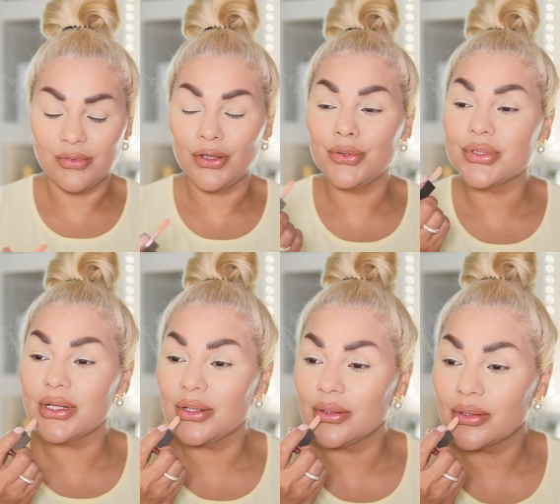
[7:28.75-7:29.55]
used
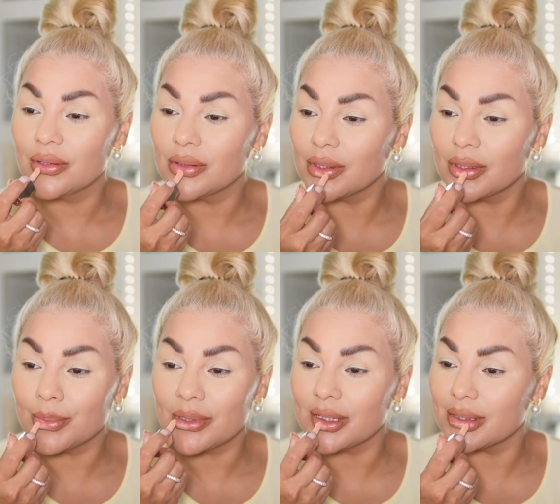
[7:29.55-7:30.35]
it in the
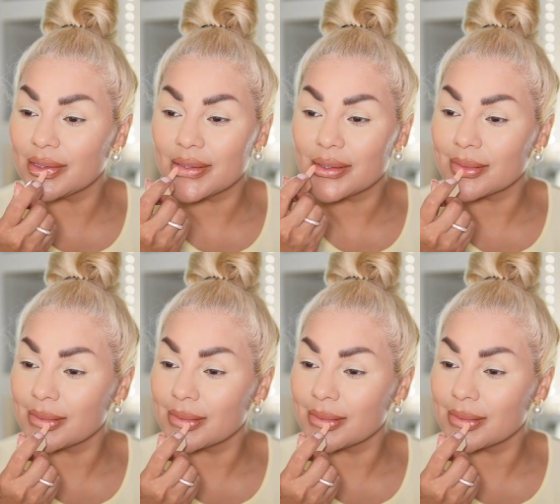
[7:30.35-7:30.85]
past.